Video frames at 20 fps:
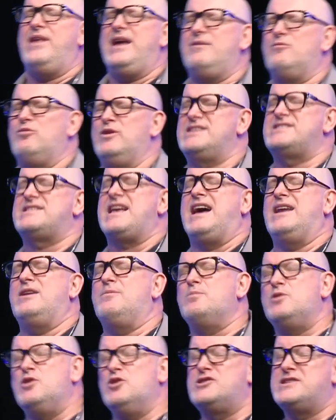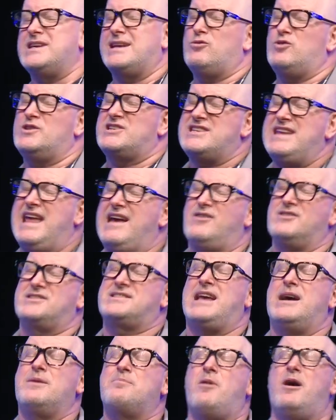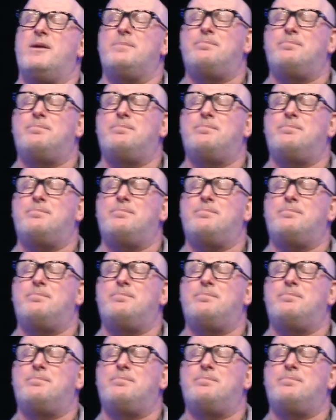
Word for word: then we started music, which now is sung by